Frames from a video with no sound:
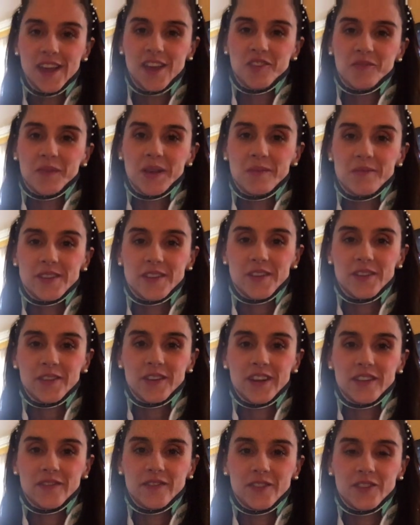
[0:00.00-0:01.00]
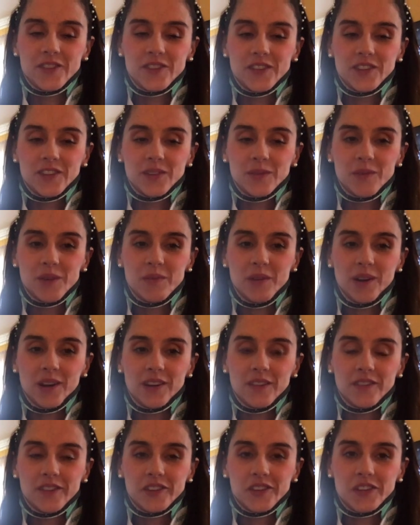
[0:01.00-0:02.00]
made me so grateful to be part
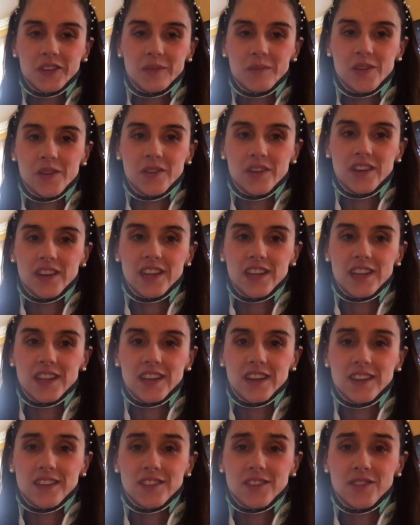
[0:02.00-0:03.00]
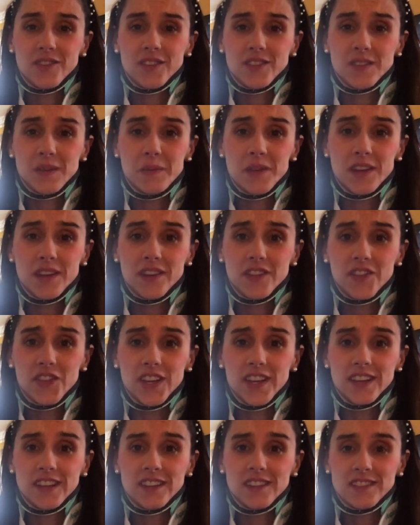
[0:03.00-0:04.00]
of this community that is doing so many good
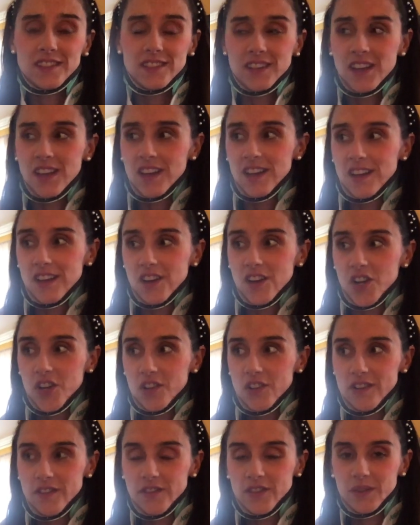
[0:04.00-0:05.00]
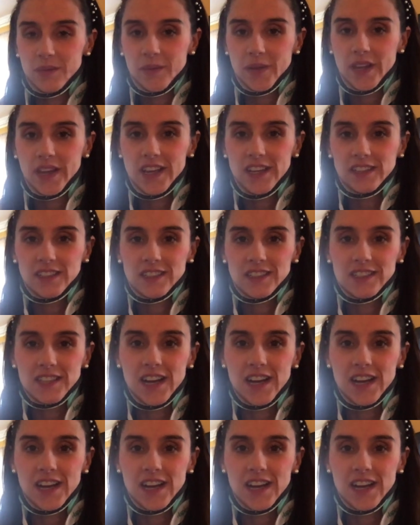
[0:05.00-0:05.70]
things all over the place.